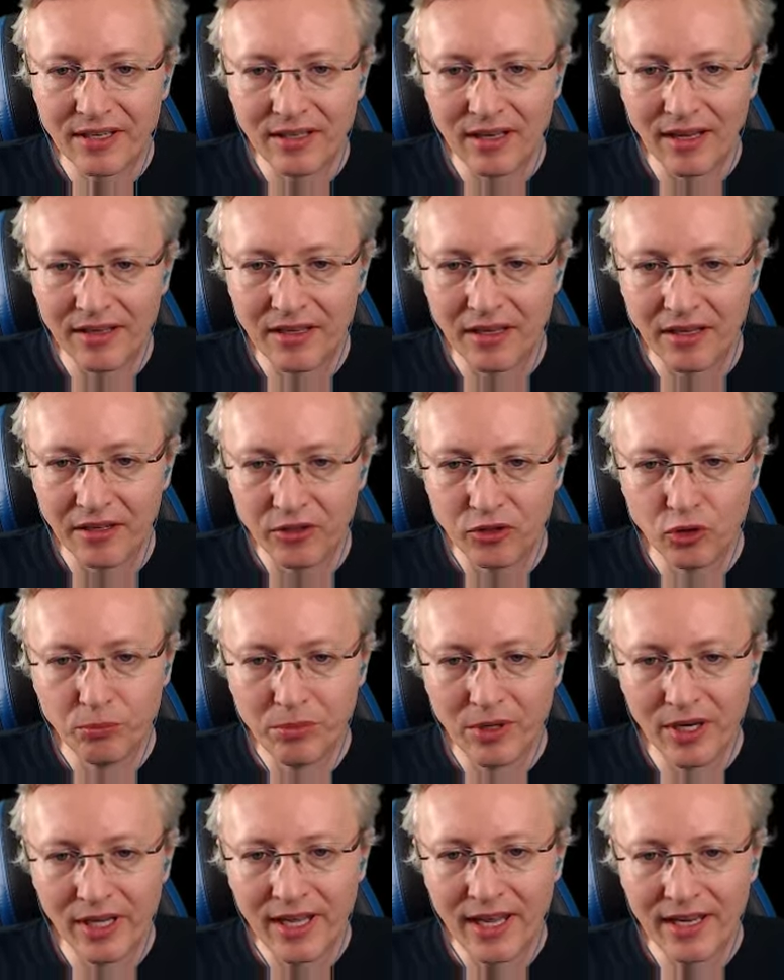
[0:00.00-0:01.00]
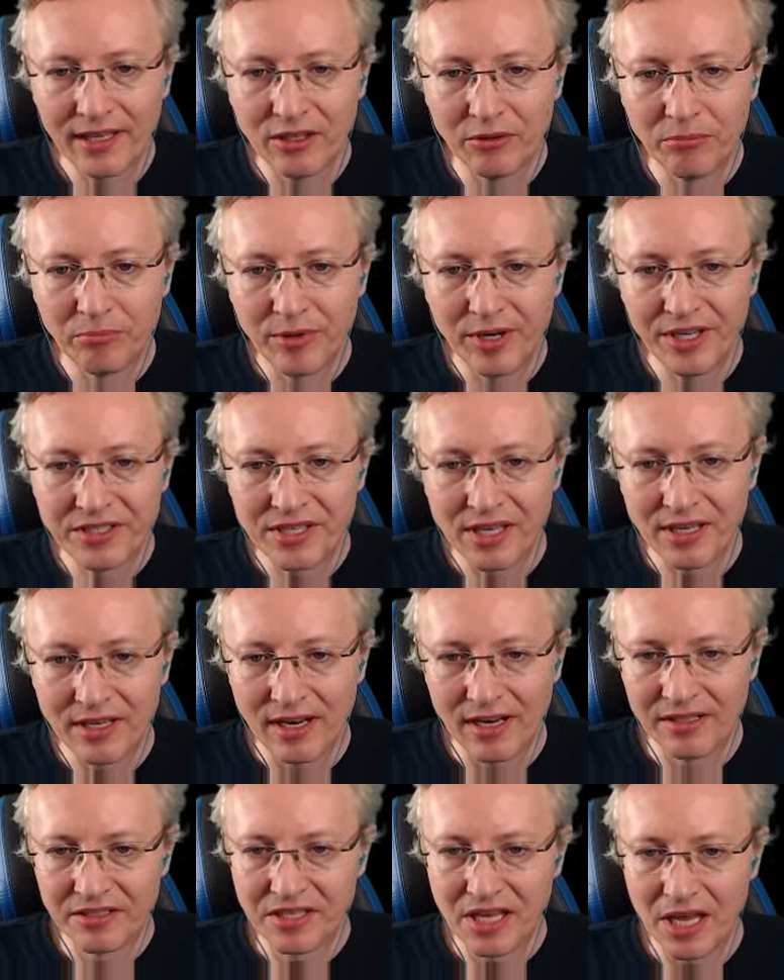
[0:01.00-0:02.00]
like duplicate the preset
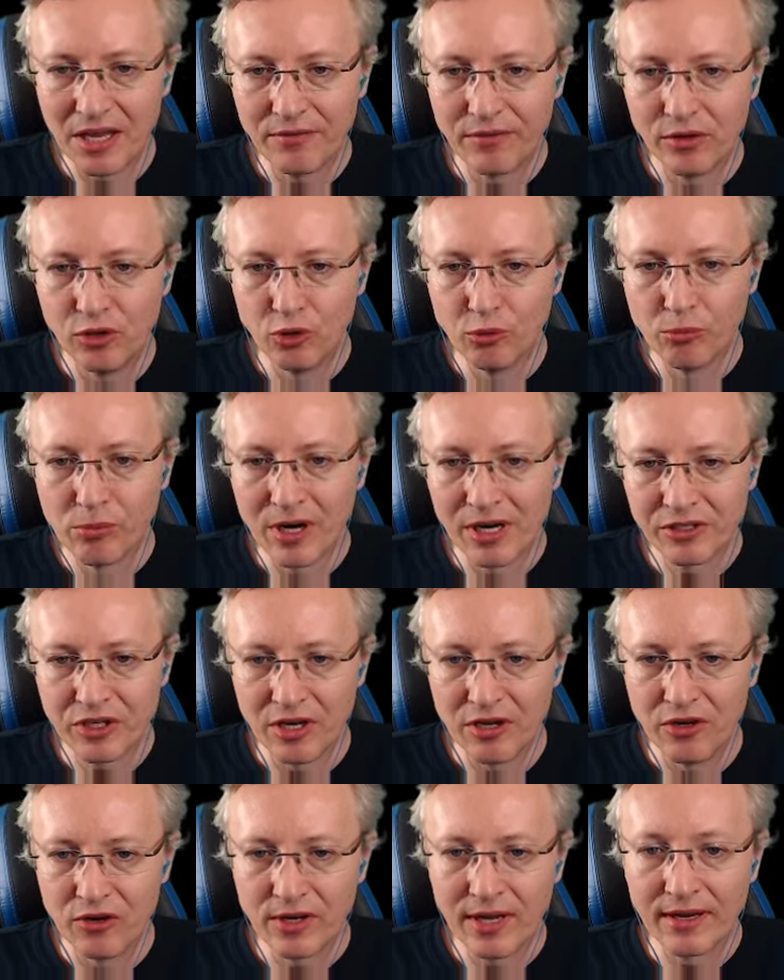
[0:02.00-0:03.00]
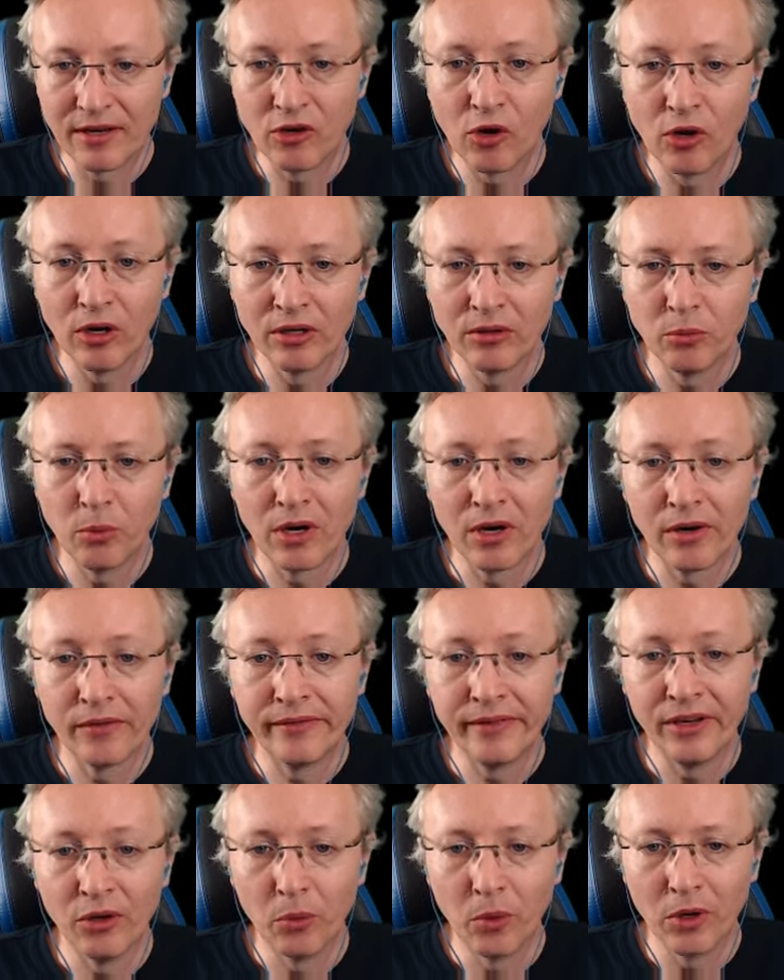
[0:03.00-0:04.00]
and save a new brush, and you can call it whatever
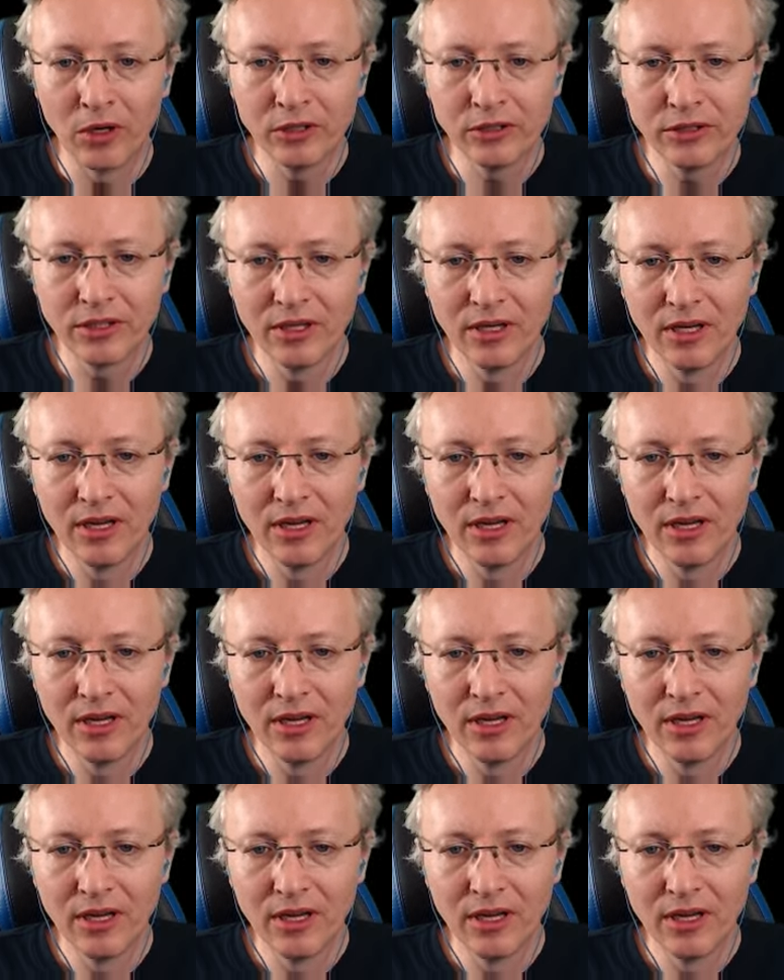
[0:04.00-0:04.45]
you want.